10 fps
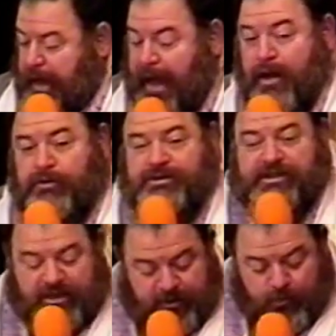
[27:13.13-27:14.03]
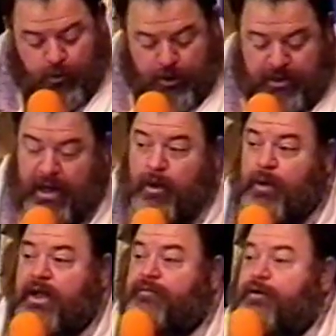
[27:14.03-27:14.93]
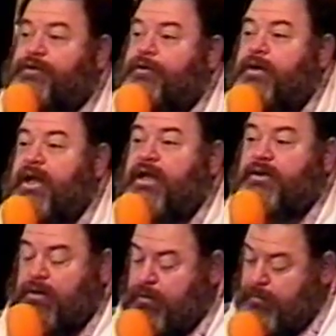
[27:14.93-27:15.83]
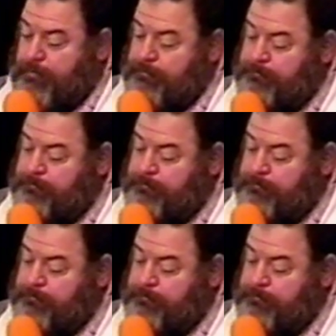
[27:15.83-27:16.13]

I don't see the word Yahweh in verse 38, do you?